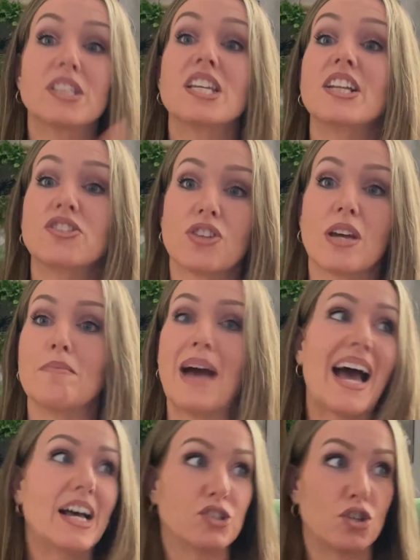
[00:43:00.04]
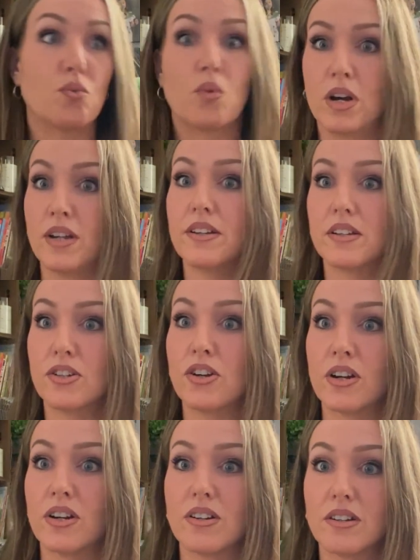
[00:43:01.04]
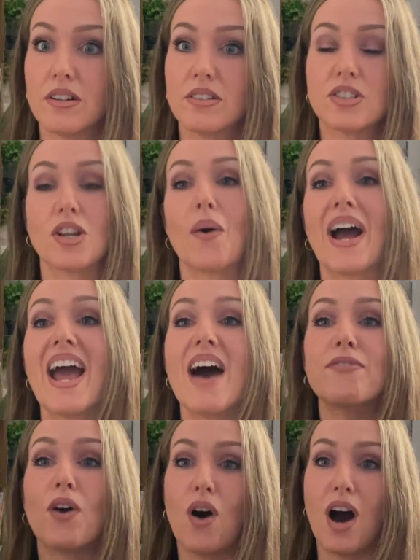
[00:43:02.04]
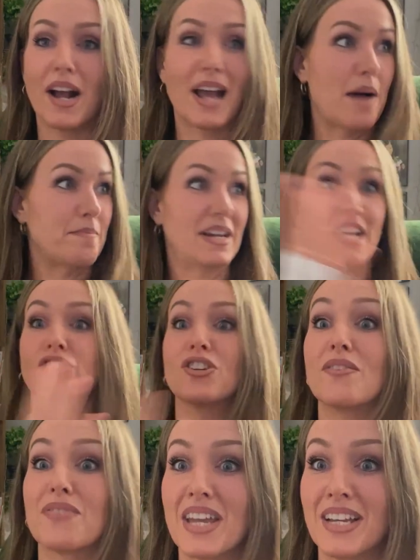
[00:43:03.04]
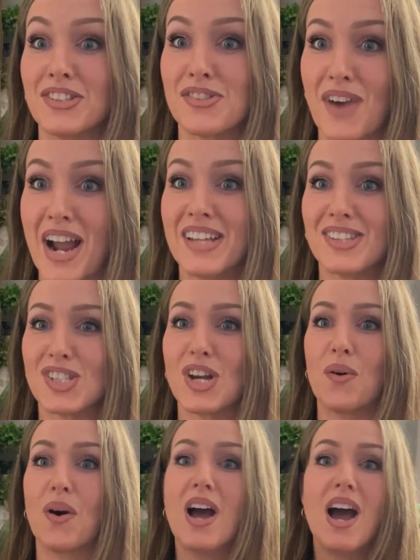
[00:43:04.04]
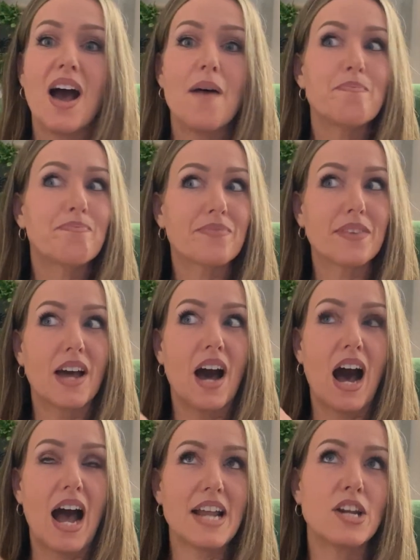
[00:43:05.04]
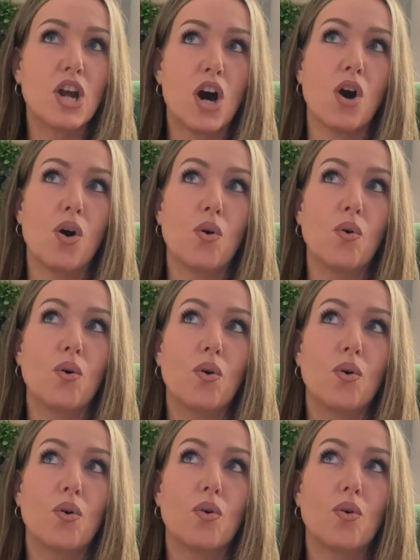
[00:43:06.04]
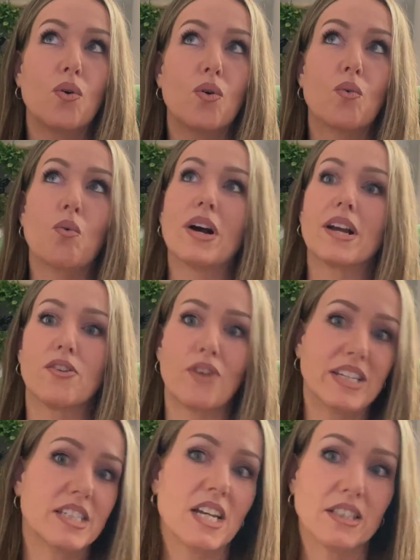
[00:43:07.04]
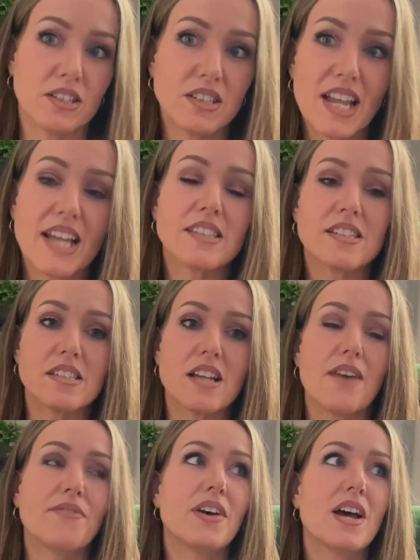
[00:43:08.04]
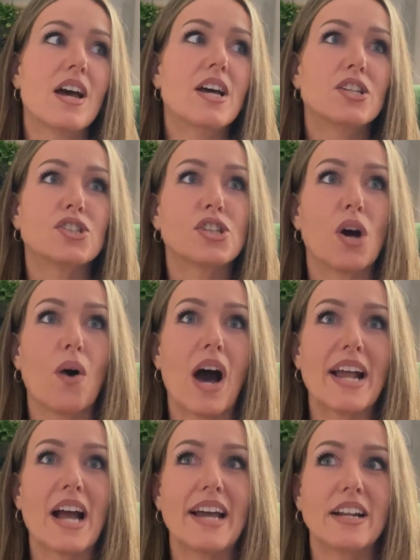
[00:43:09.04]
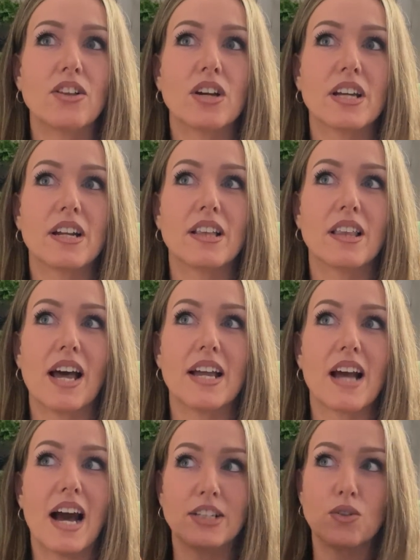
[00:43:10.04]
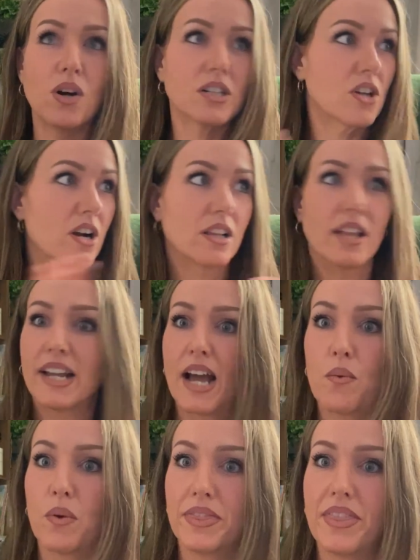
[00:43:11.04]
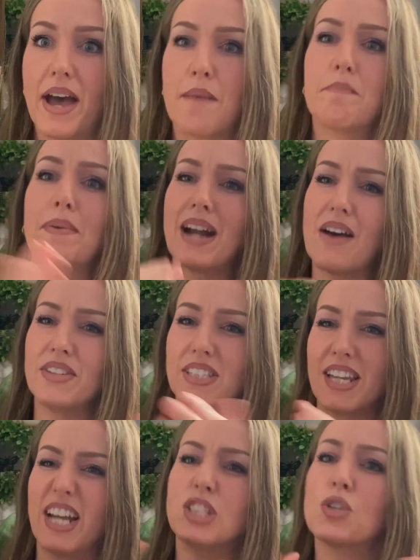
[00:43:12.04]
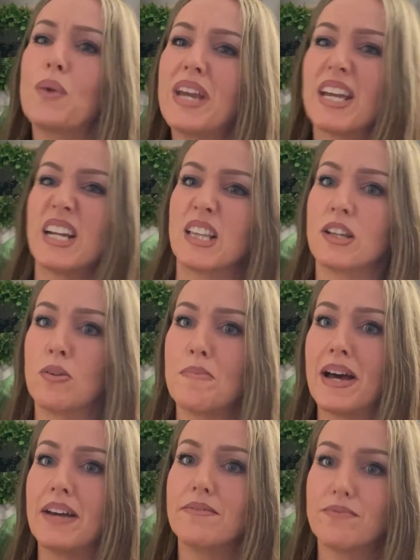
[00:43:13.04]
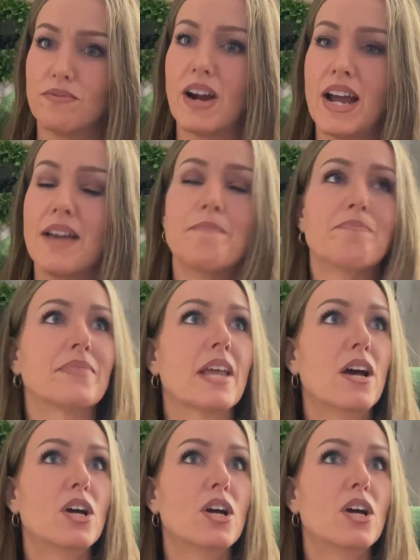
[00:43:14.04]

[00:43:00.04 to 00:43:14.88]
them or teach them as you would your. So I have a combination of kids, right? So I know what Gracie understands and stuff. So I kind of look at it like I talk to her like I would them, but obviously I tweak it a little bit, right?